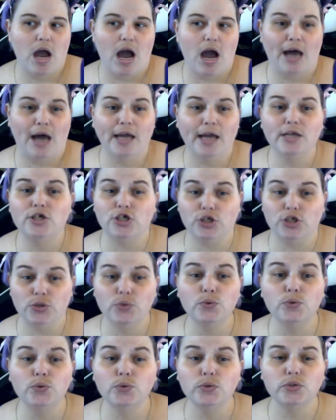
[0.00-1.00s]
I
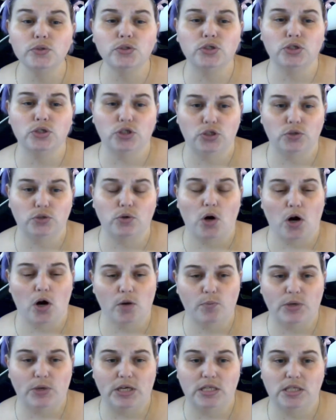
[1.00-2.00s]
choose to do
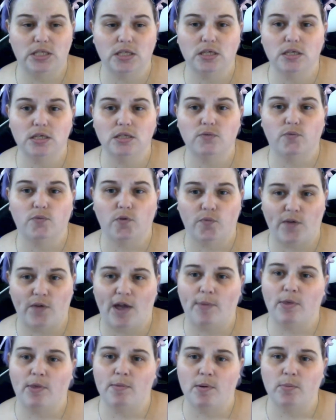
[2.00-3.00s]
art pieces for
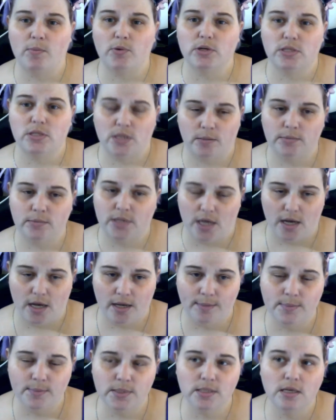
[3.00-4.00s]
family members
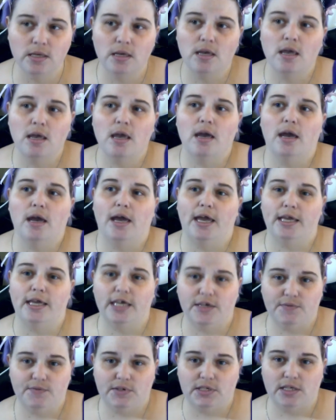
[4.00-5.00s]
sometimes and
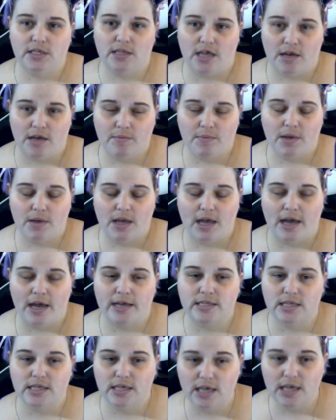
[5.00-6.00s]
give it to them
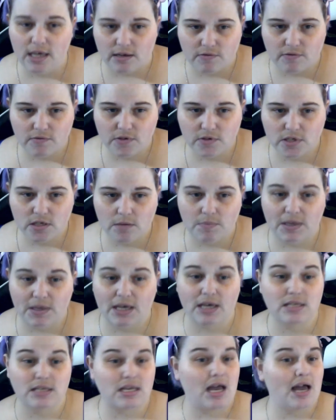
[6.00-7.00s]
as a gift
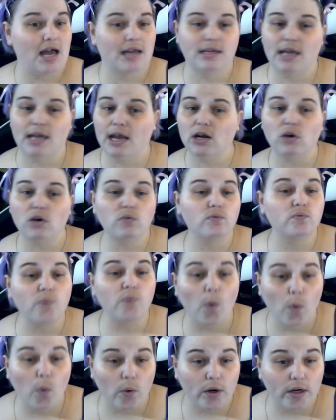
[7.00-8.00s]
because I can't
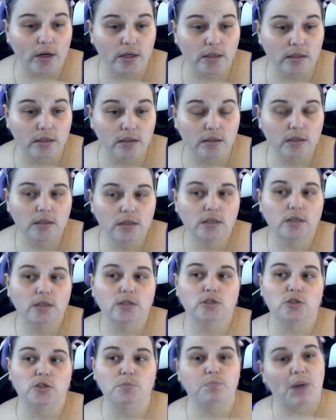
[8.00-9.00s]
afford
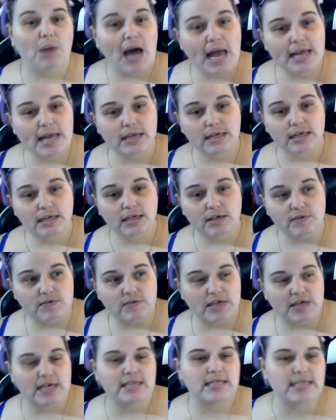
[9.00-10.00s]
to buy a gift
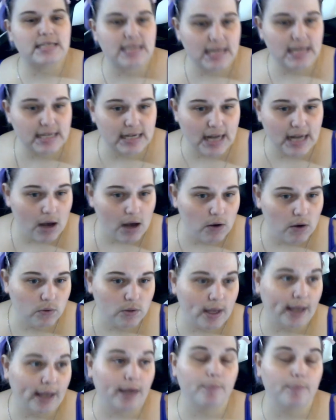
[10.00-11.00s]
and send it out.
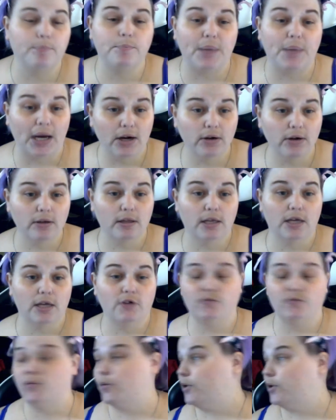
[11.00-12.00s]
I can barely
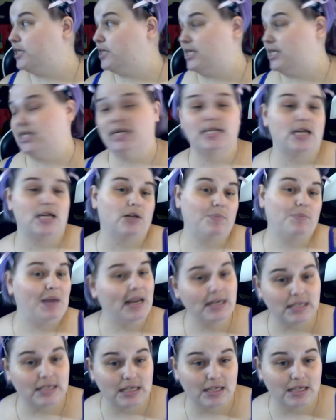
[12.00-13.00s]
afford to send out
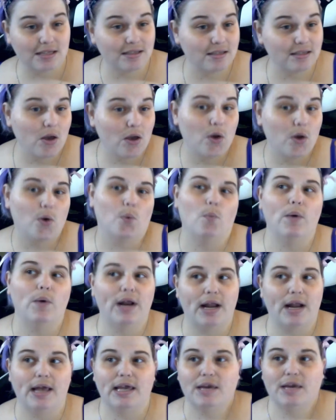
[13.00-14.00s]
paintings when
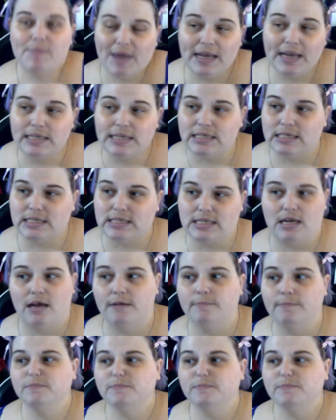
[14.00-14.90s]
I get paintings done.